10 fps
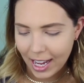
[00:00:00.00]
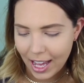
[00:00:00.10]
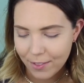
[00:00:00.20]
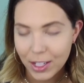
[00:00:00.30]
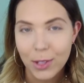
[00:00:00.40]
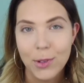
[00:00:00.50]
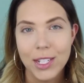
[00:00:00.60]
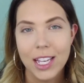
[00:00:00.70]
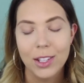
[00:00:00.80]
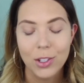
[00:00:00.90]
I haven't
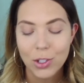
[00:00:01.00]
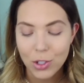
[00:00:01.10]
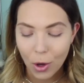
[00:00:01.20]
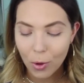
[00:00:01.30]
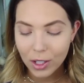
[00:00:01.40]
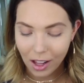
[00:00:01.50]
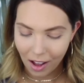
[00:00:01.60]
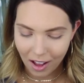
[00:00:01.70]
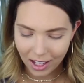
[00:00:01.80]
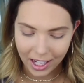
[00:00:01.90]
used it in so
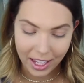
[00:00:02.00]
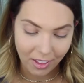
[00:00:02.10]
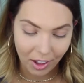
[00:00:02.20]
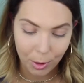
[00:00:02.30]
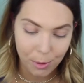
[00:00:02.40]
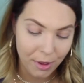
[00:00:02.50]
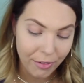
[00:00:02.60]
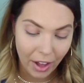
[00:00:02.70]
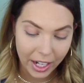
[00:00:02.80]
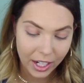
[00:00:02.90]
long, and I thought it would be
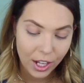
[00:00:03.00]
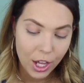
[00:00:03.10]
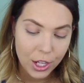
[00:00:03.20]
fun.